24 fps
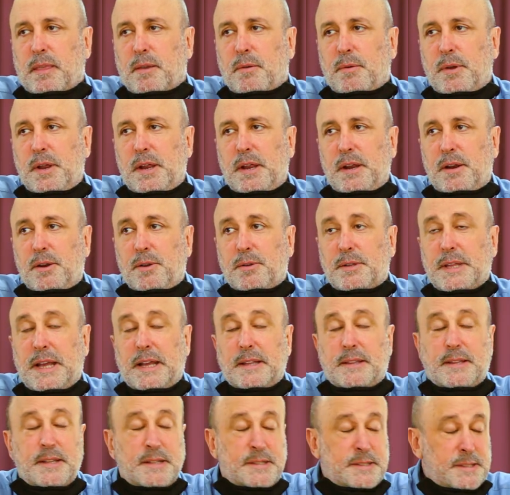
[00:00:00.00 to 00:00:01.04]
We looked
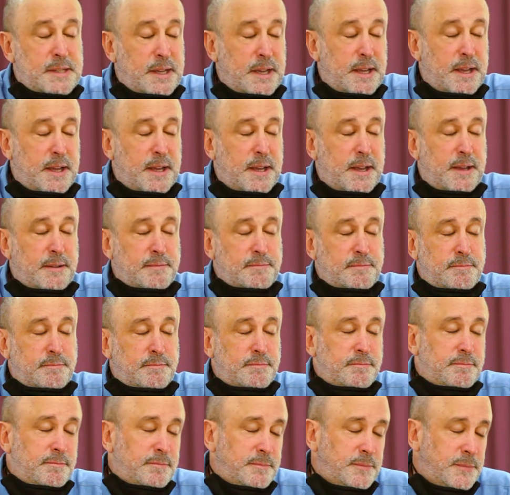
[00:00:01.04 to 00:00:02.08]
at this, um,
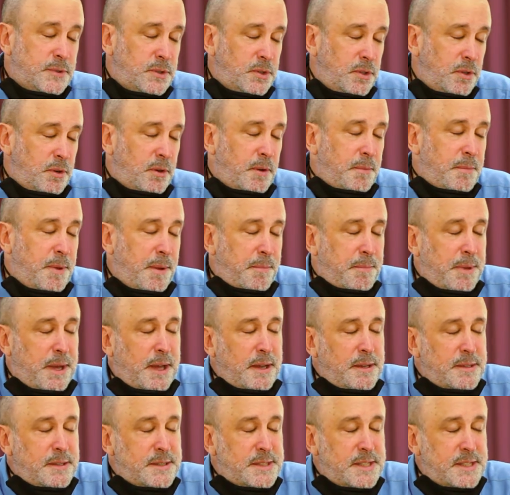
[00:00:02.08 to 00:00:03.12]
you
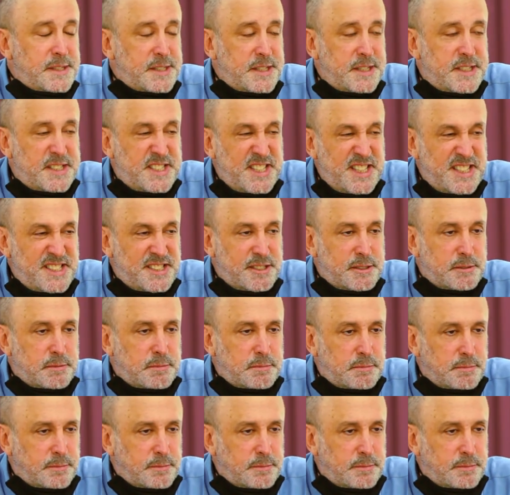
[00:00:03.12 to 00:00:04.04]
remember, 666?